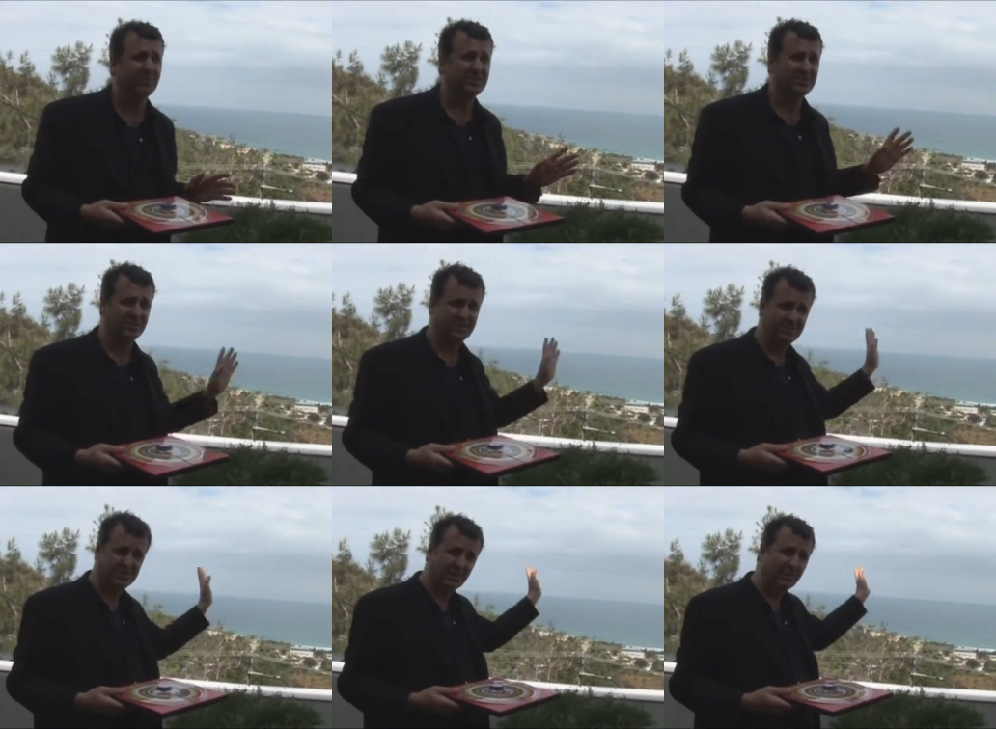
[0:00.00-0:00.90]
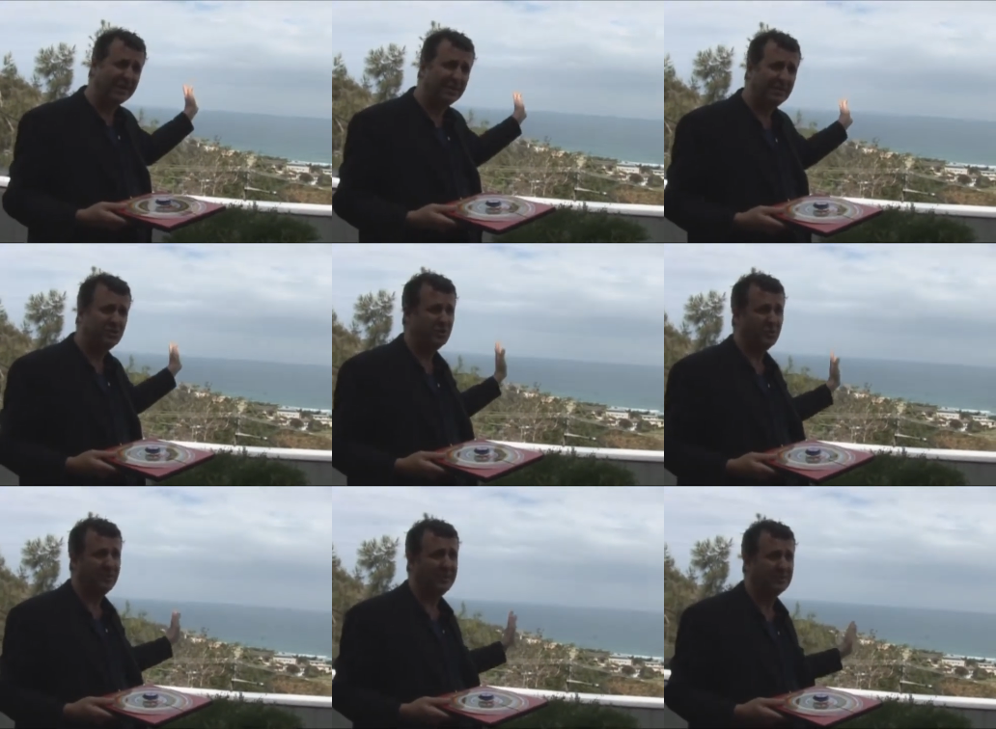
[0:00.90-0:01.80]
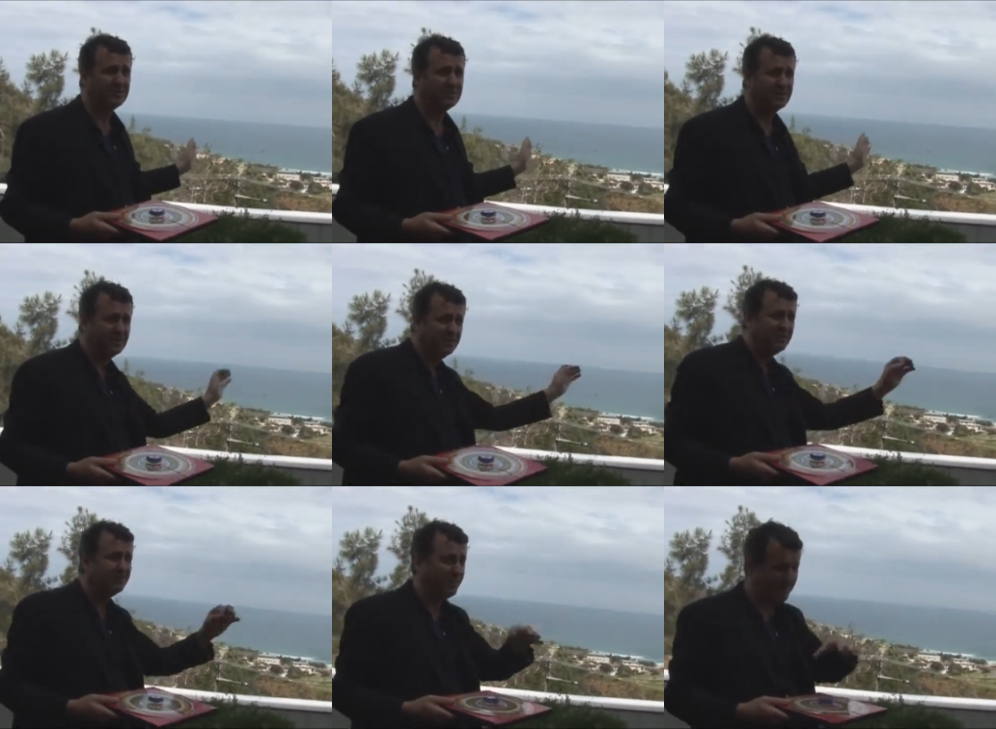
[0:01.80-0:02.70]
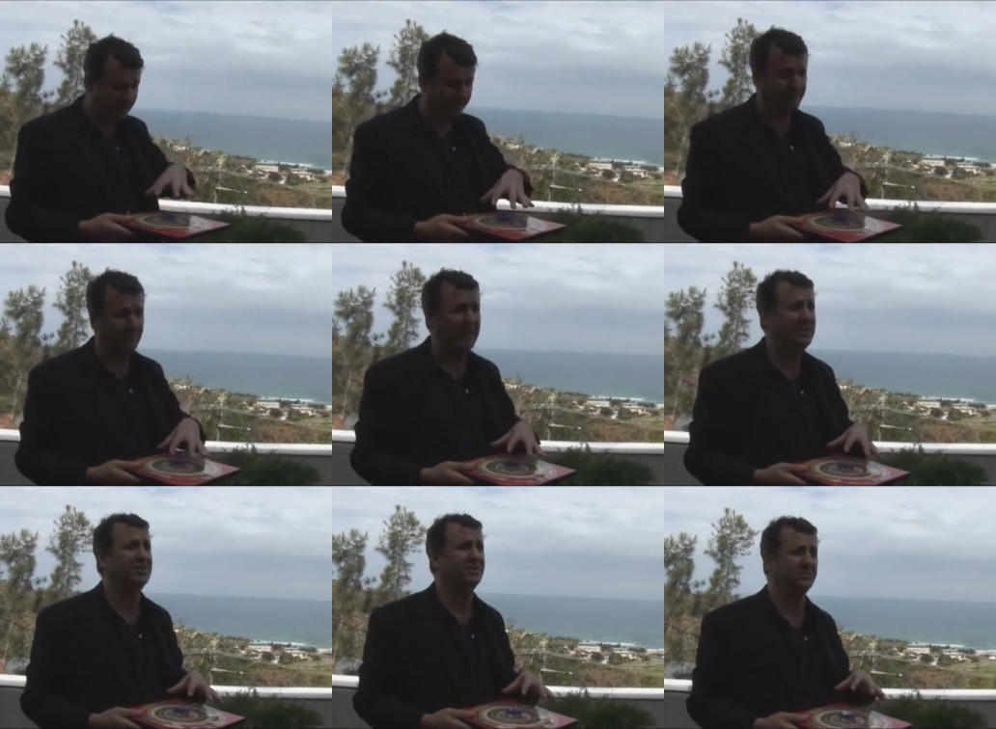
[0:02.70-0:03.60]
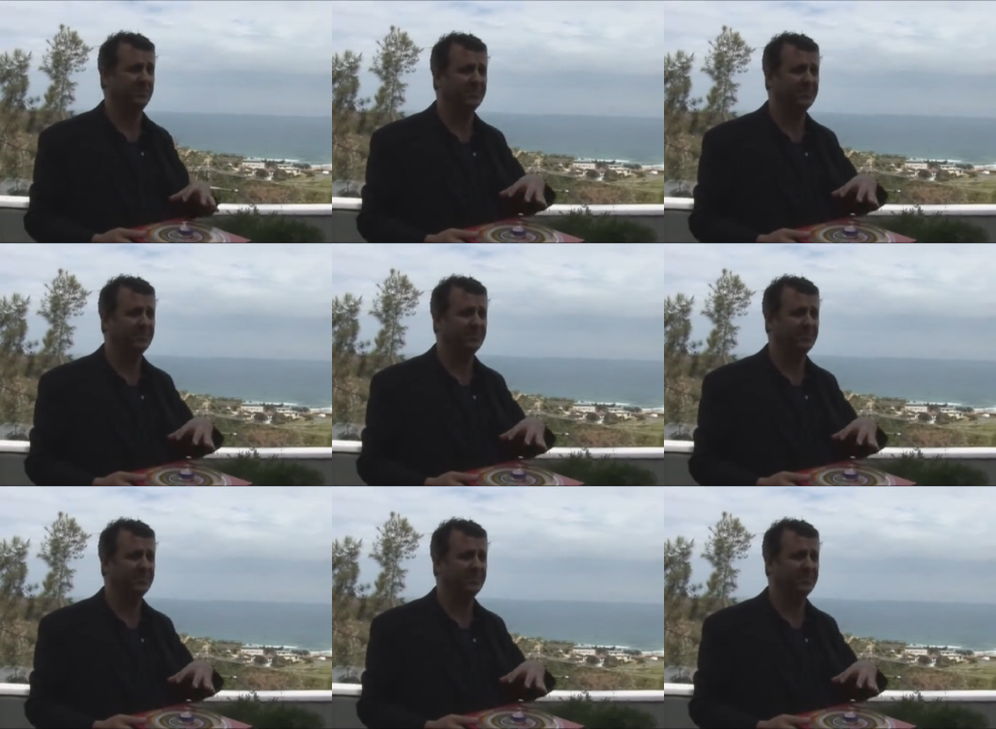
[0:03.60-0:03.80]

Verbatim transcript: from this is directly due east. From that information,